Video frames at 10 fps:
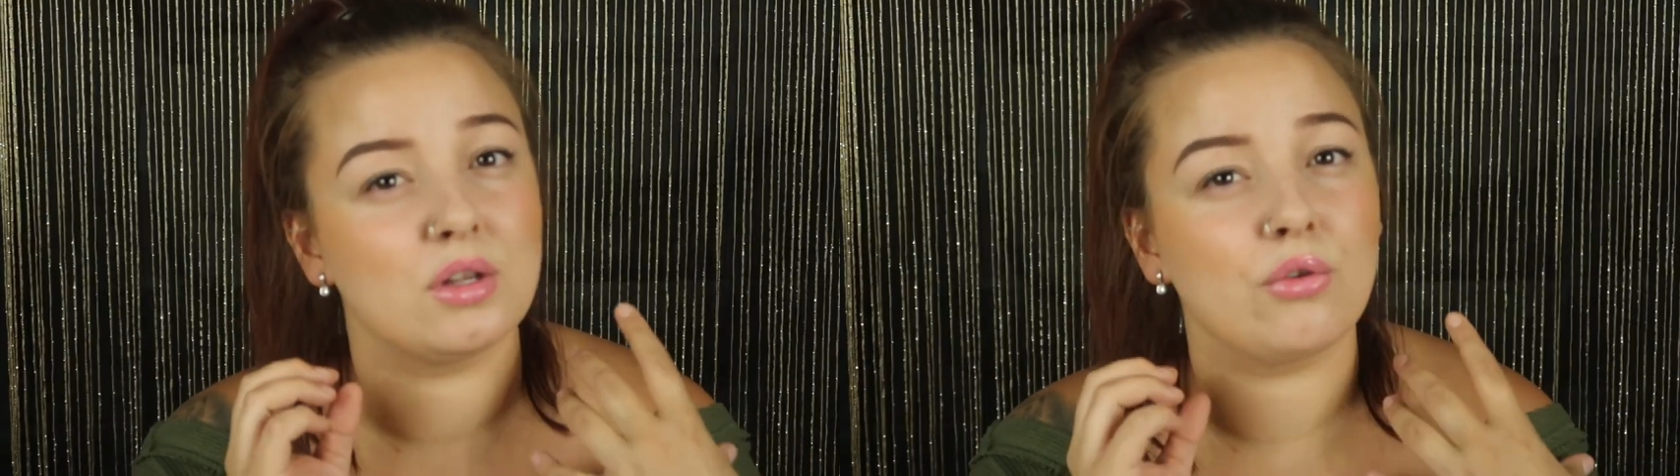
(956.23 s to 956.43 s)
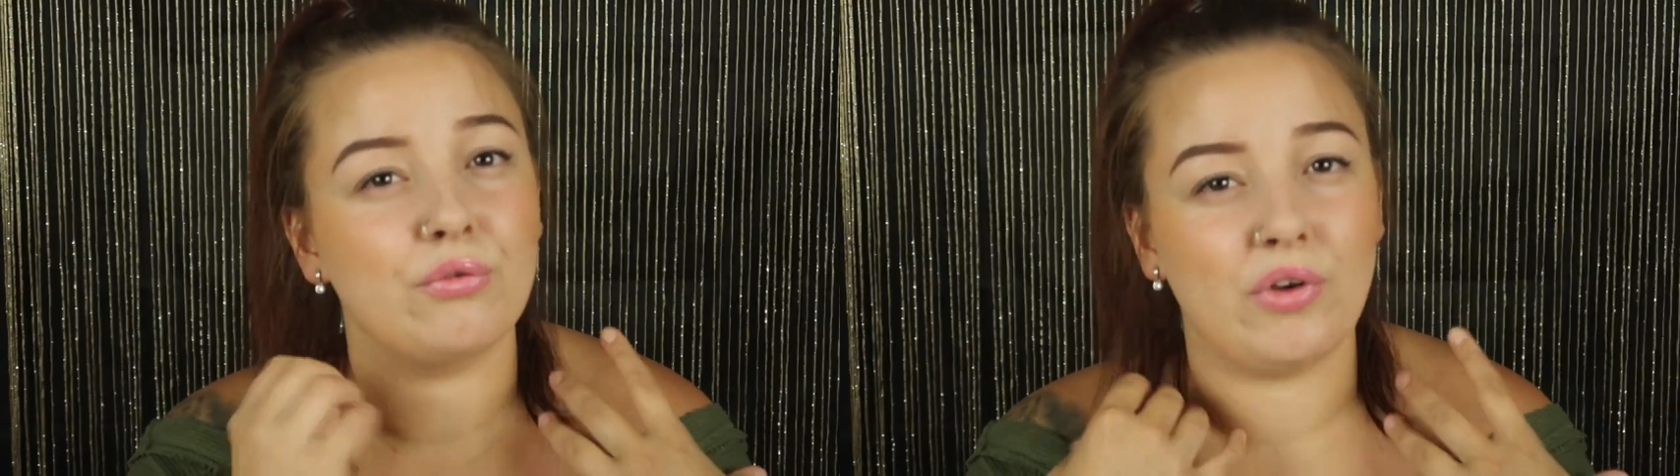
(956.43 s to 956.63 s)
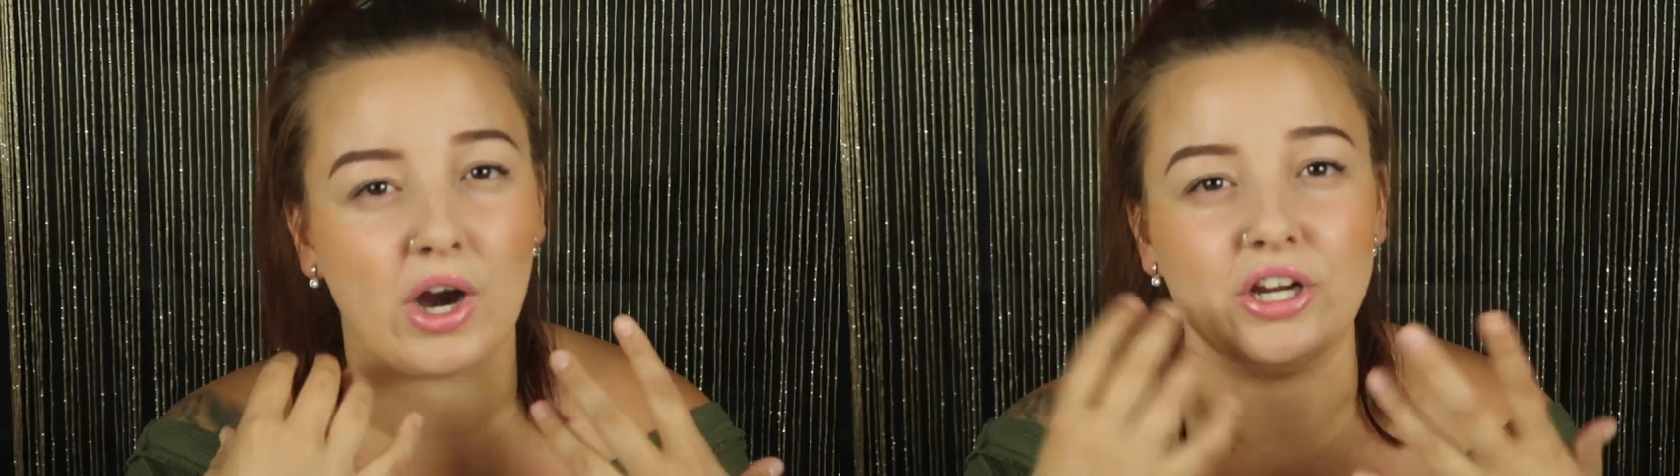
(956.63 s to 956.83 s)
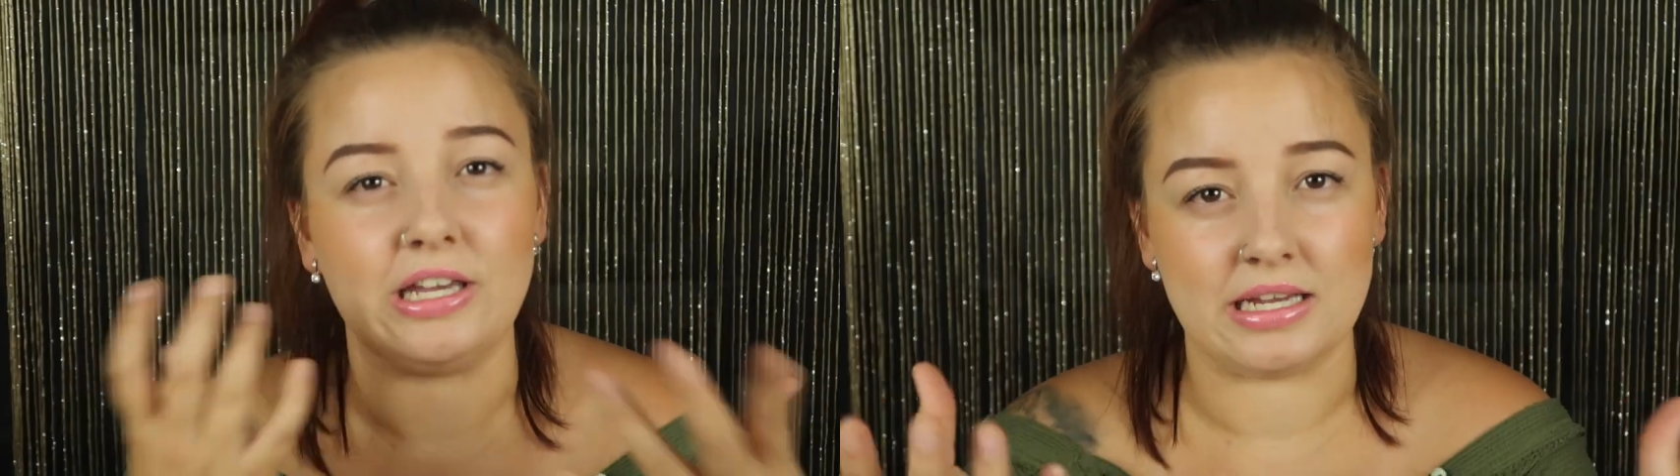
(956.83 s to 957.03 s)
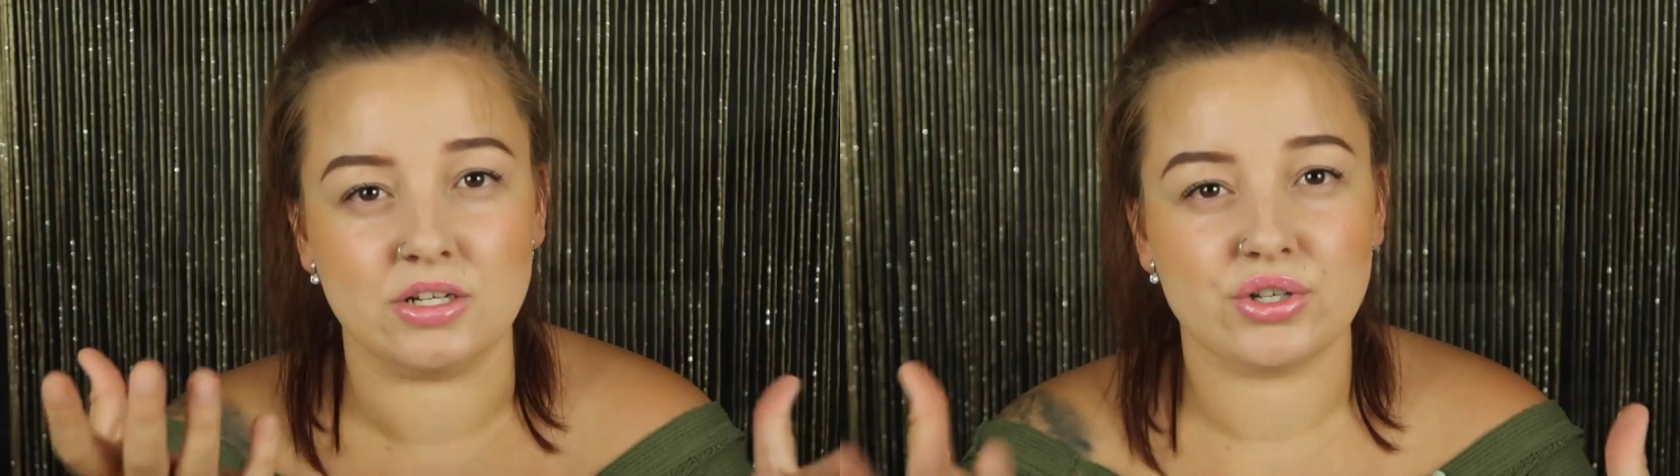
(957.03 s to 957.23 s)
very
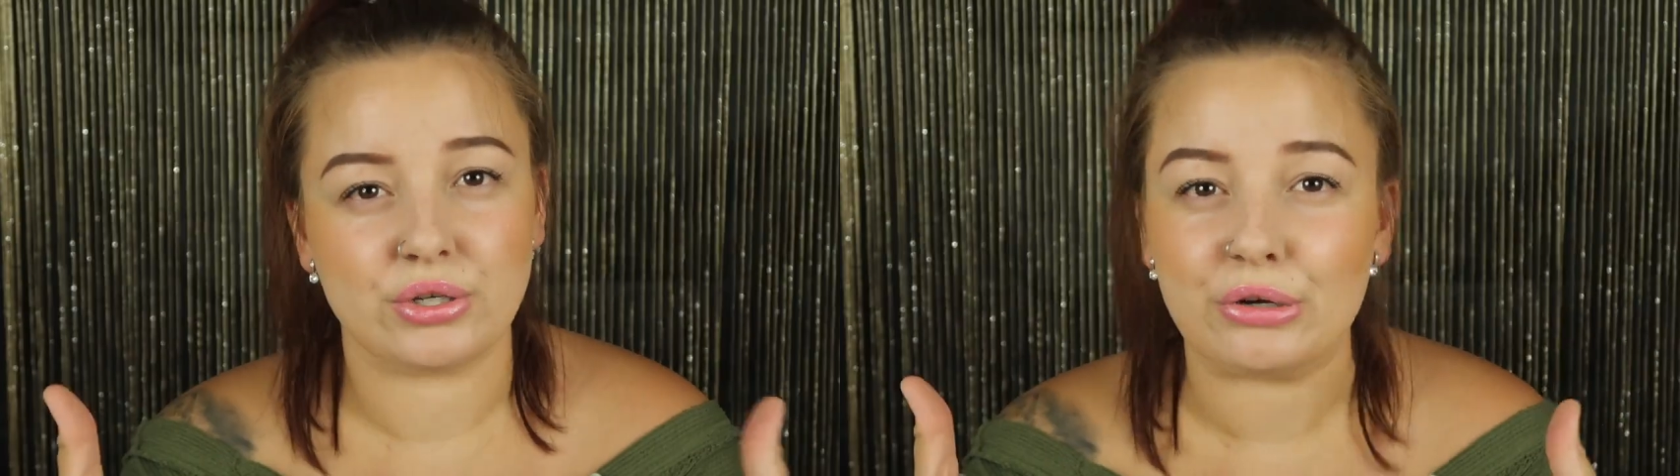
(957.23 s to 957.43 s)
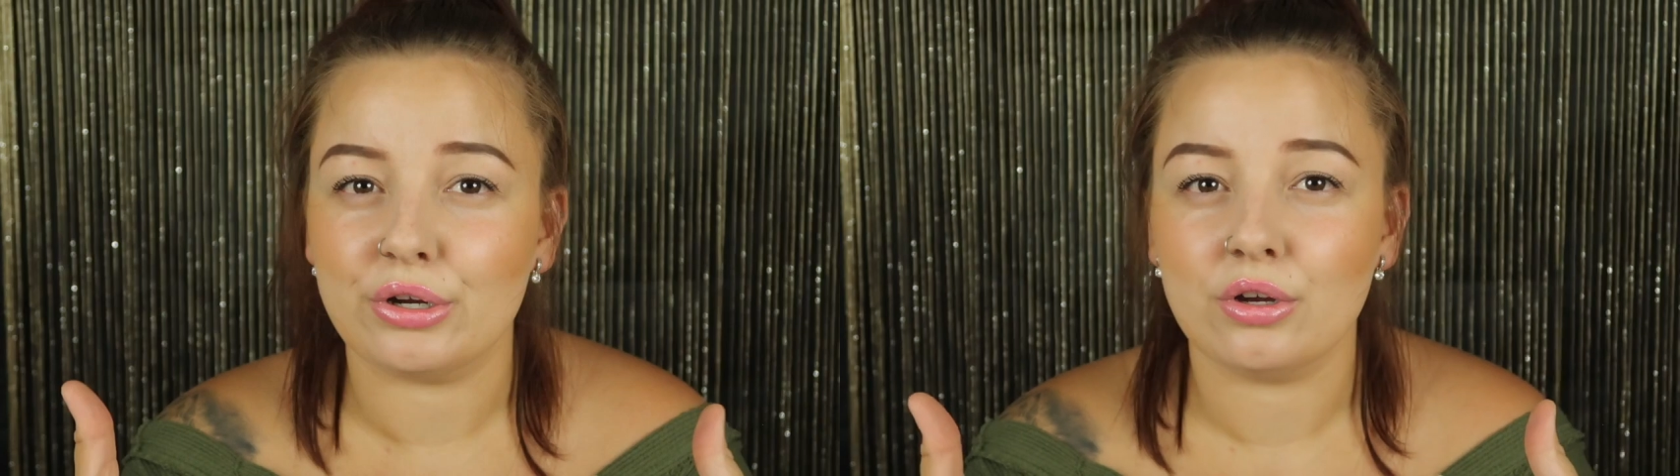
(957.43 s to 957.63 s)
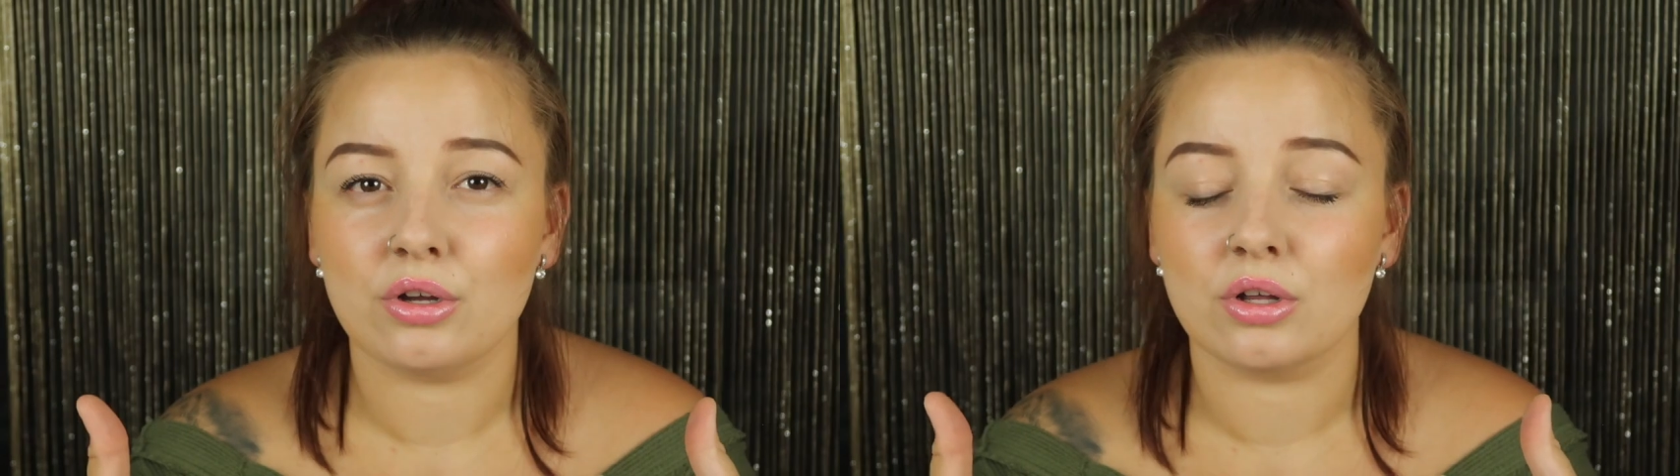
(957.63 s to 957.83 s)
into.